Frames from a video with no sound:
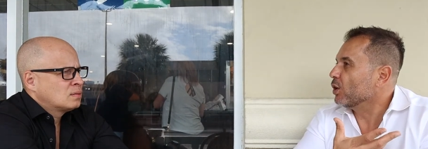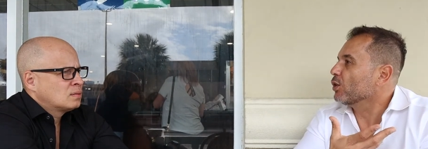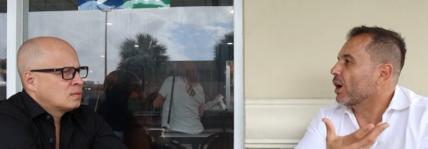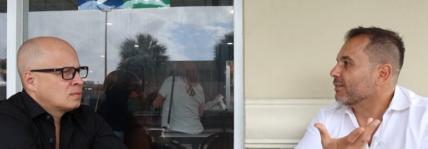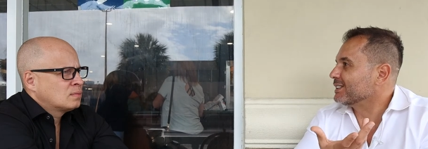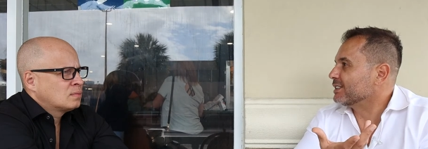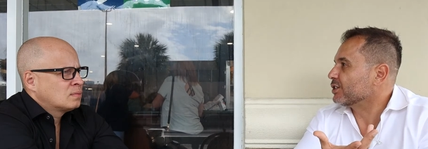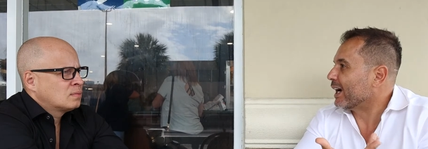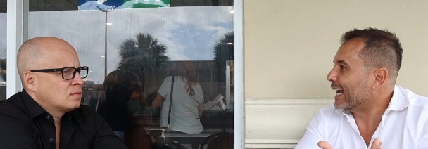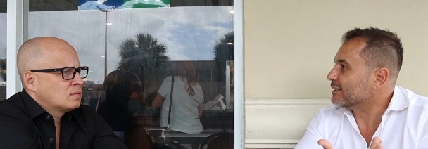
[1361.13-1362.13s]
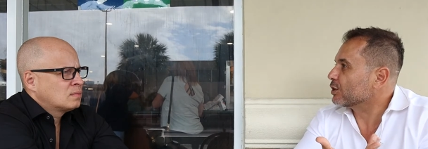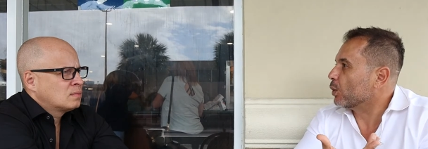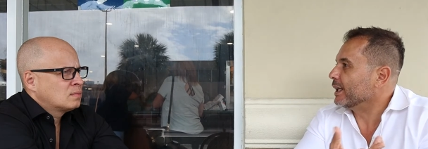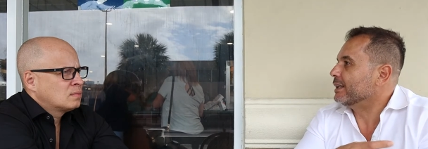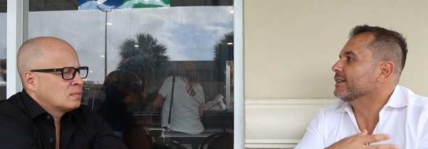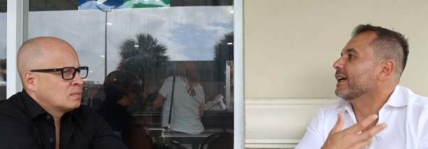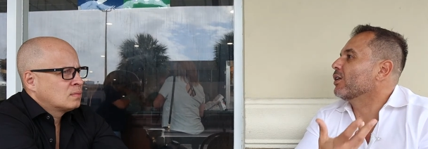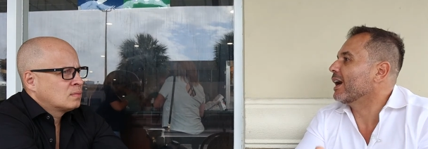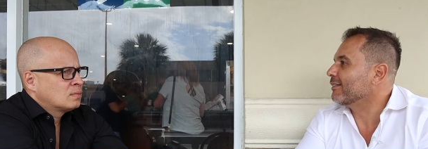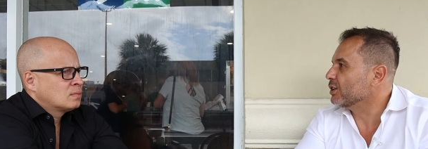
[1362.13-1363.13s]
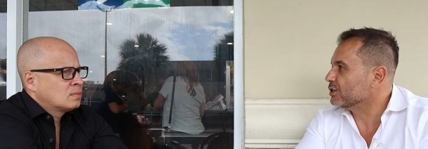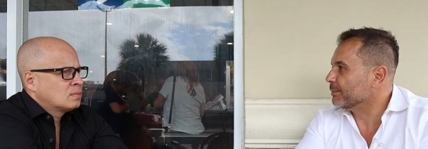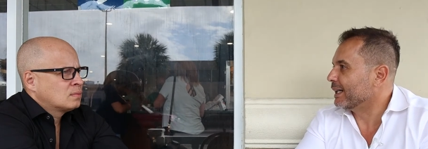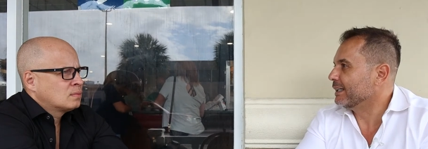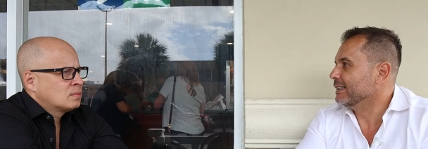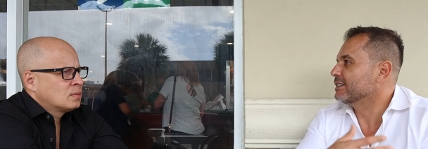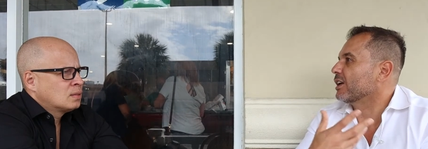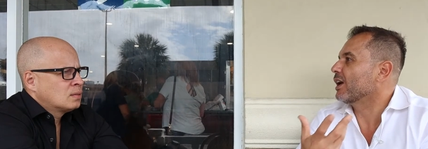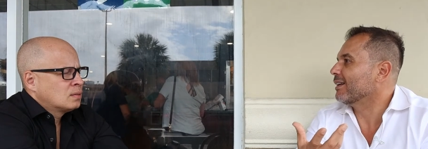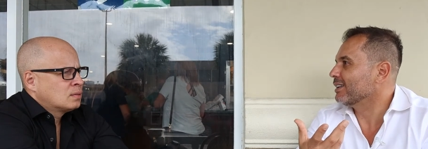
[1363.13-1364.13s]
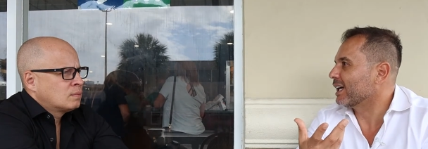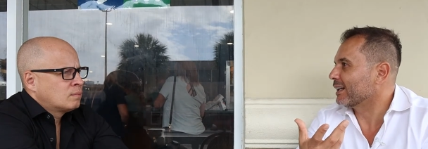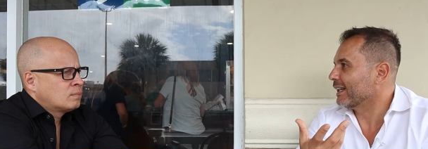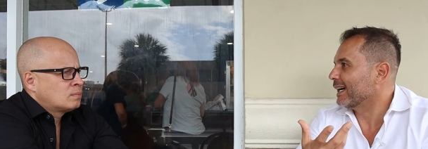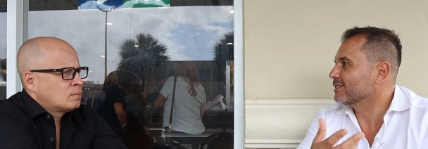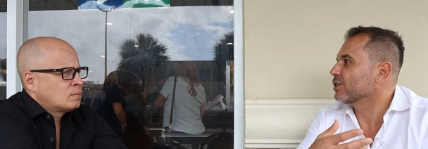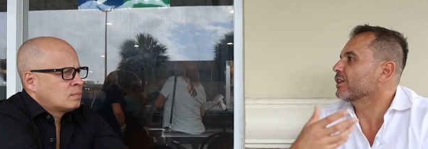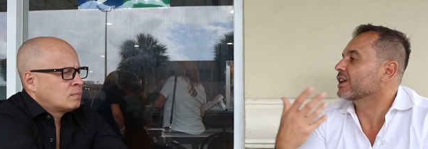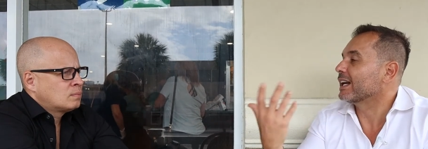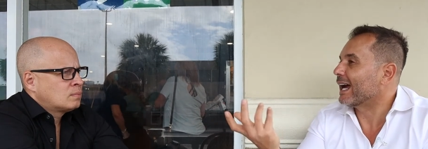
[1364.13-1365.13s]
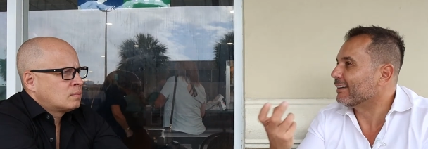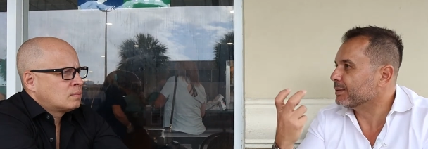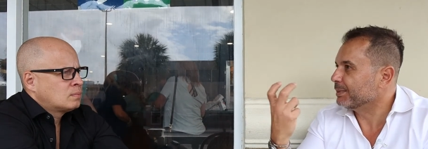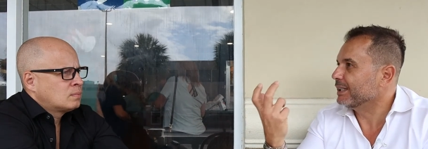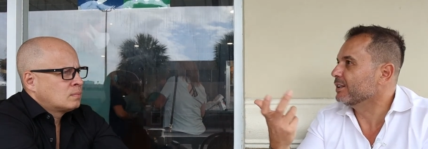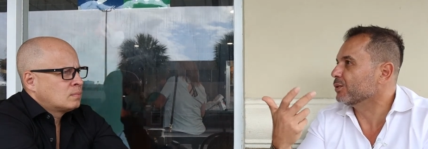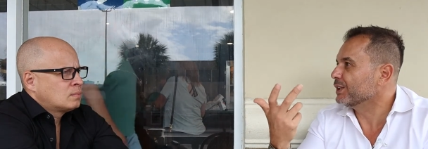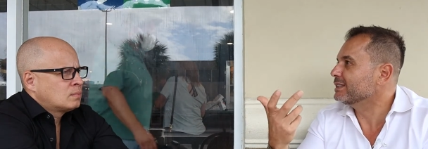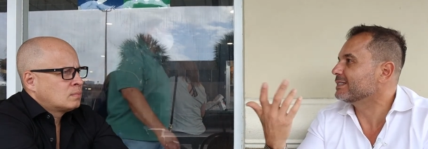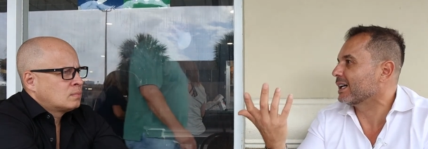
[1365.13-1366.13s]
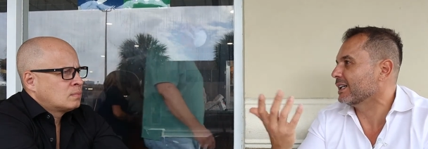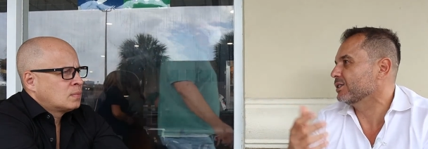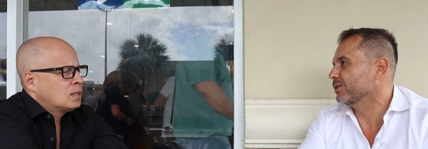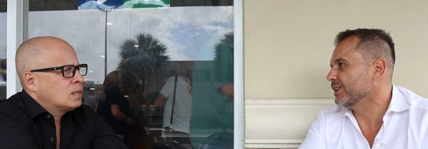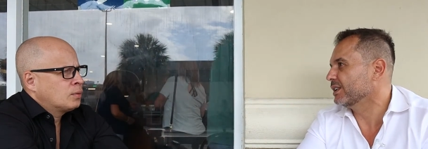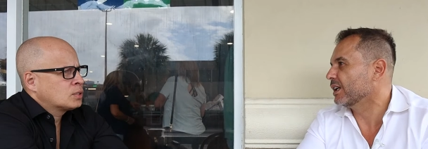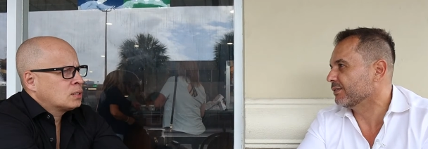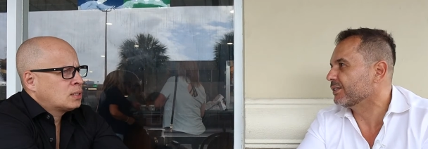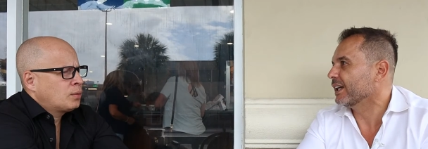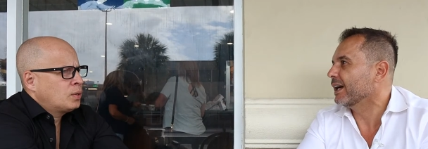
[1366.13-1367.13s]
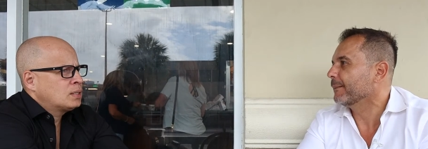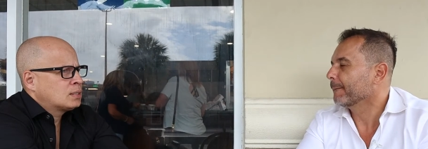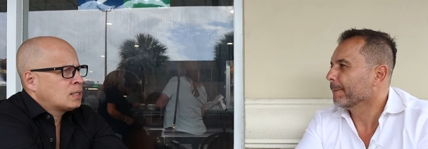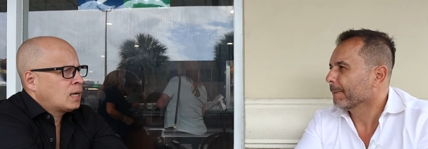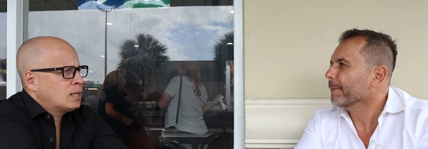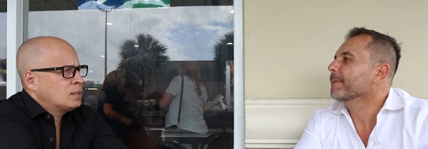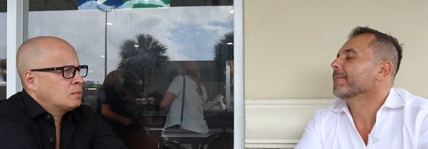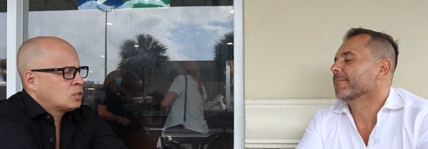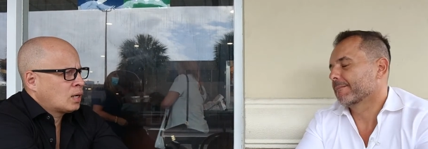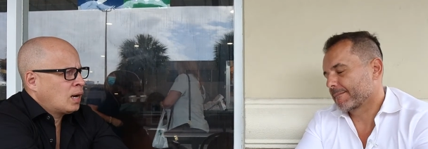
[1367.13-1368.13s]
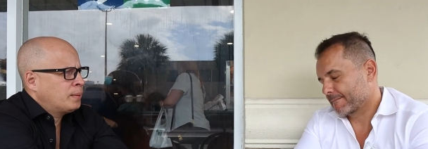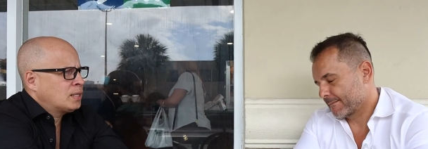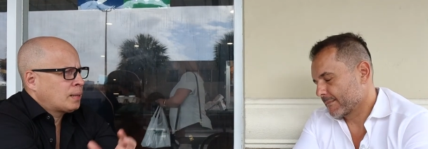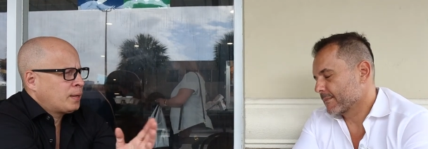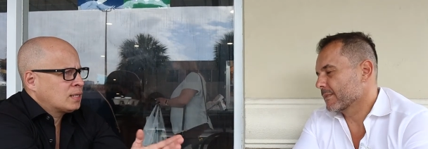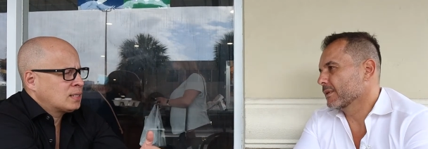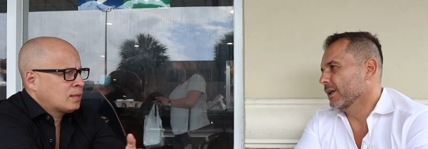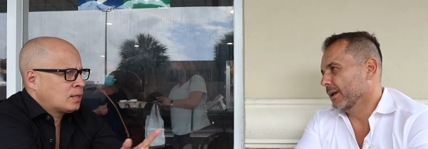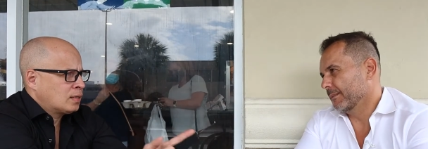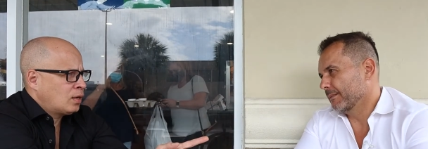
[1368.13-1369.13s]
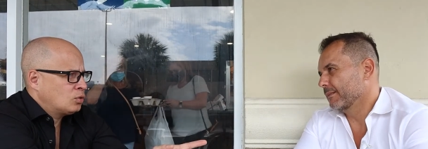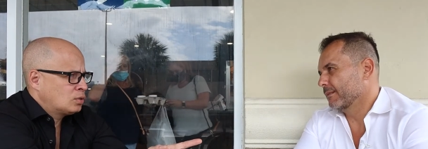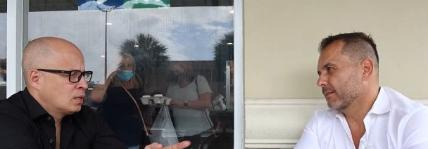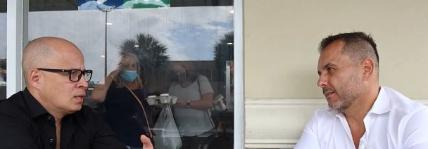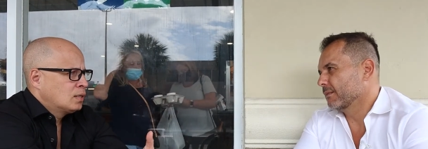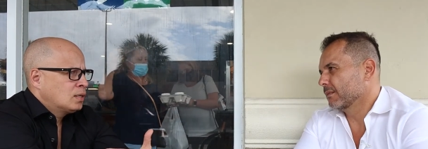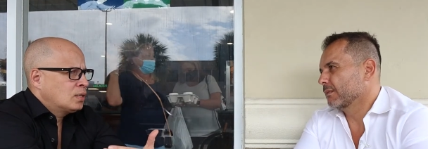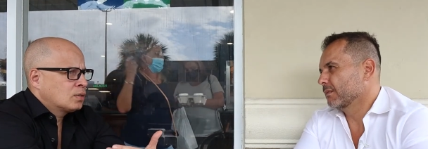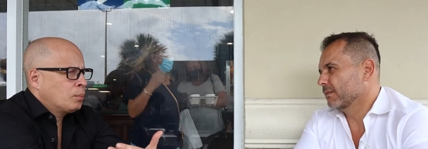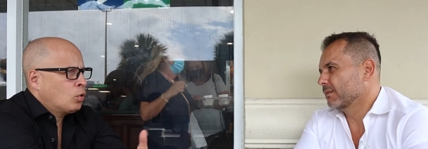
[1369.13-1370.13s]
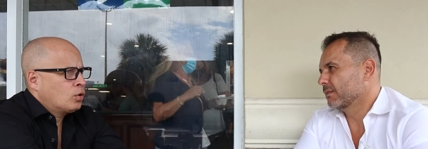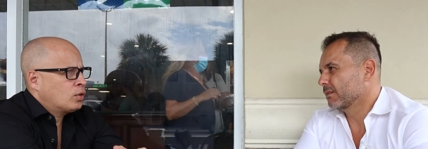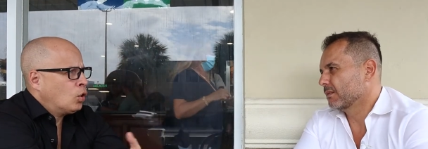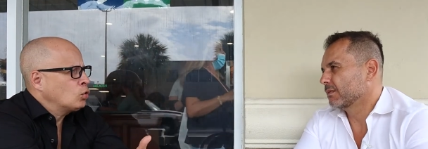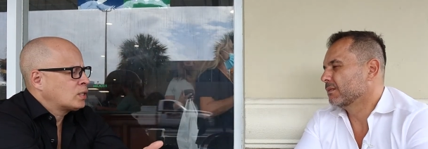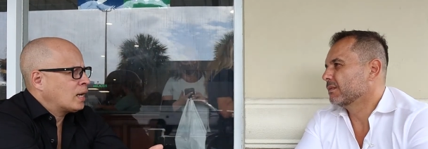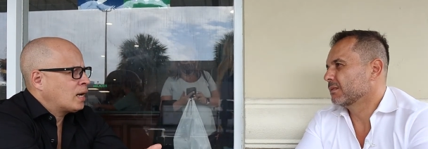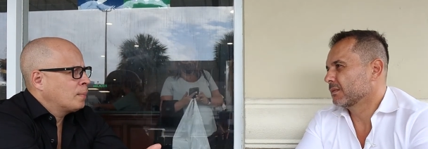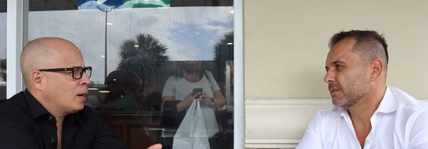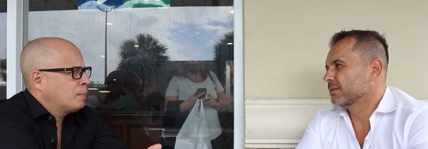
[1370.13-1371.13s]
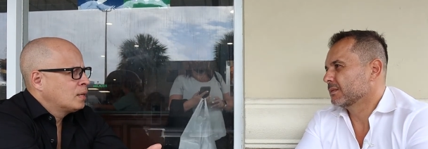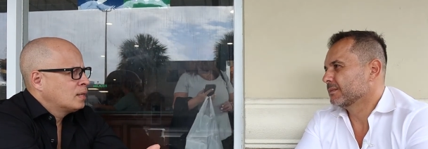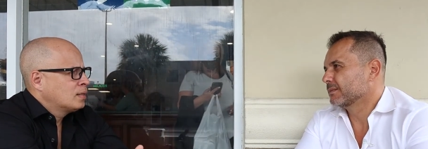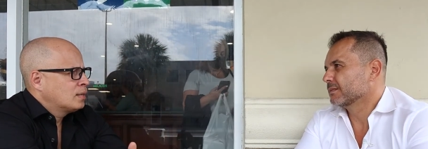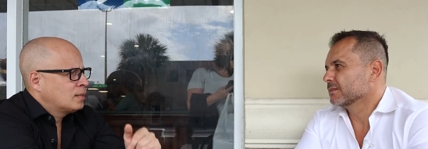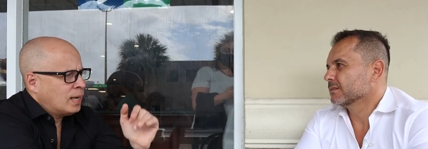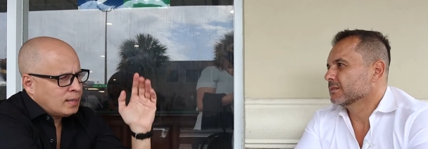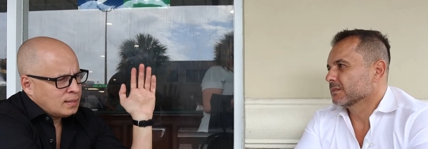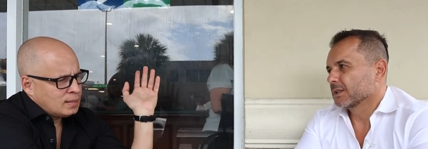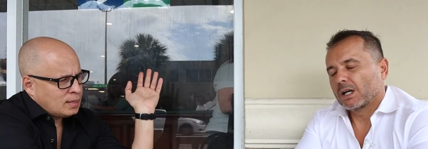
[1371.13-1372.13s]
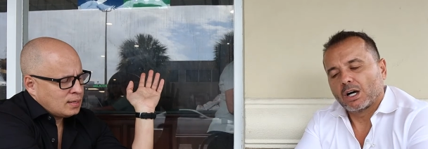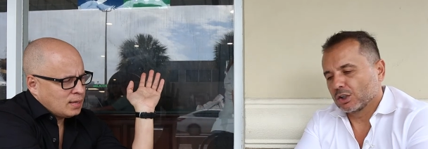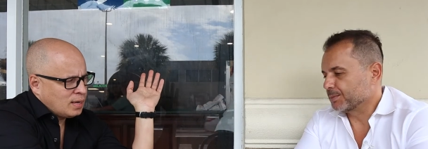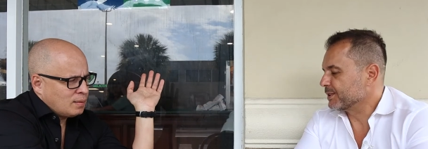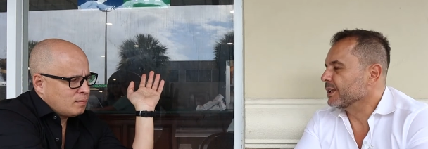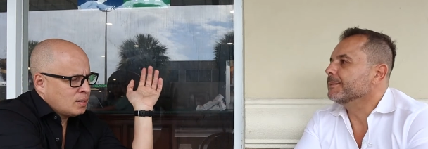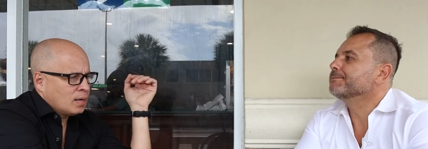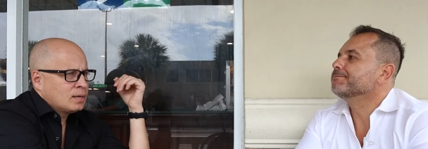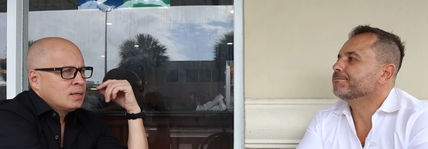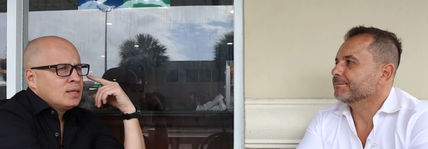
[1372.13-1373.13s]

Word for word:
Speaker 1: the old offices are antiquated and they don't have those amenities. They don't have a lot of that. So they're going to have to be either redesigned or redone. Yeah, I was going to say
Speaker 2: redesigned to accommodate that because now they're going to lose You know, the more of those that come up, then the, um, yeah.